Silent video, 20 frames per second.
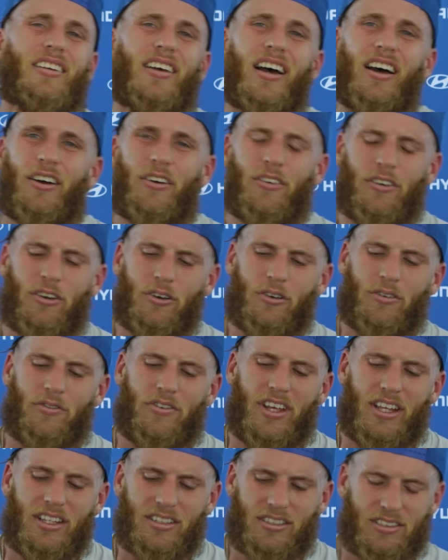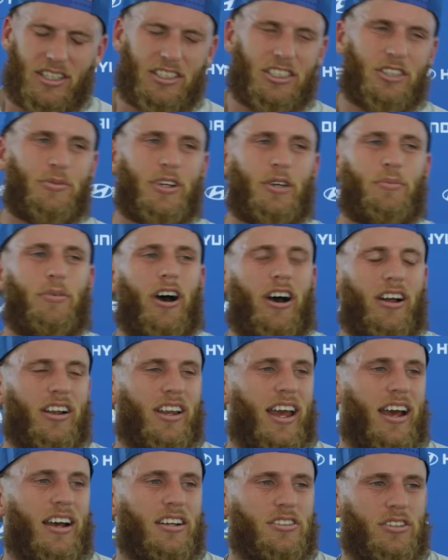don't know if he's such a big
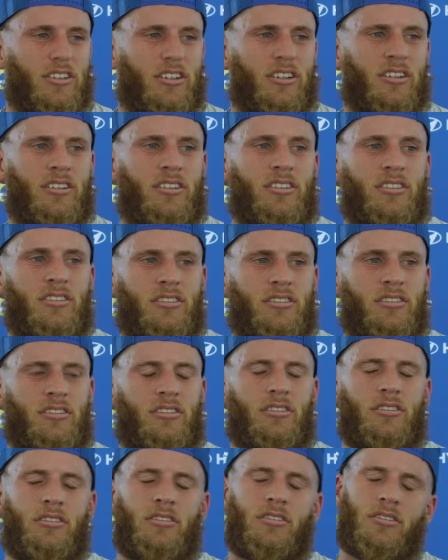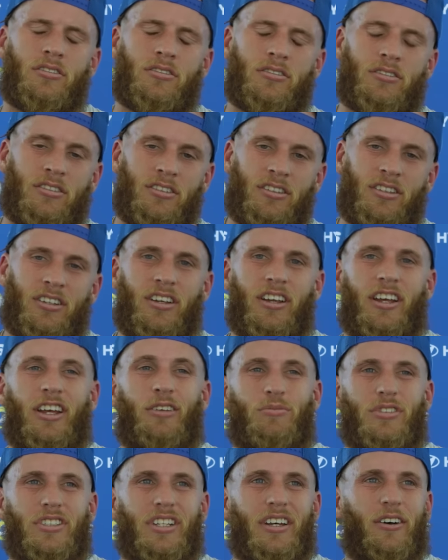podcaster
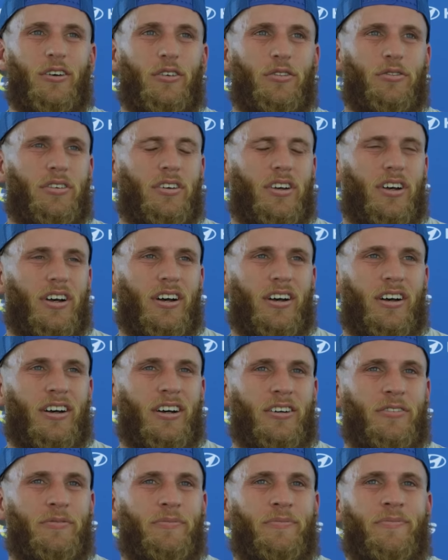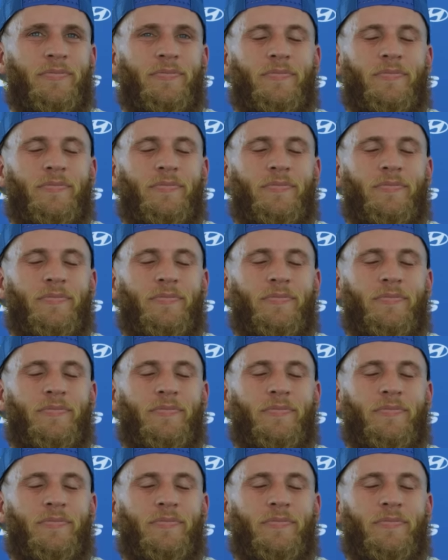himself. I